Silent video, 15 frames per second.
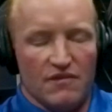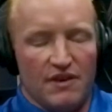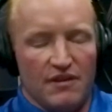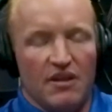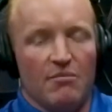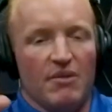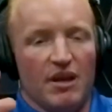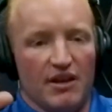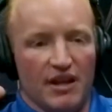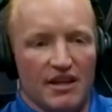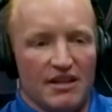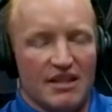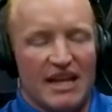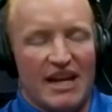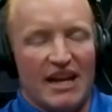50
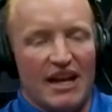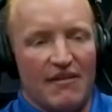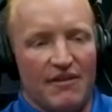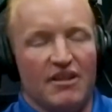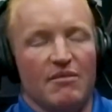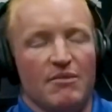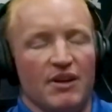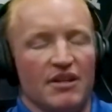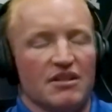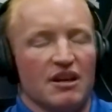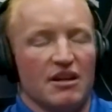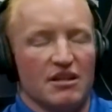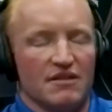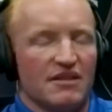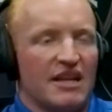million
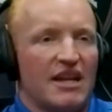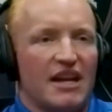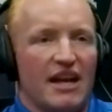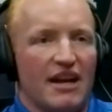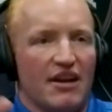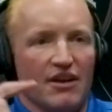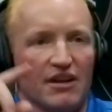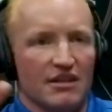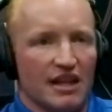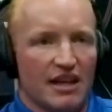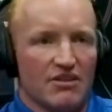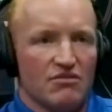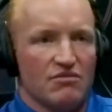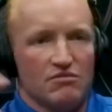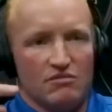tons of sand and aggregate that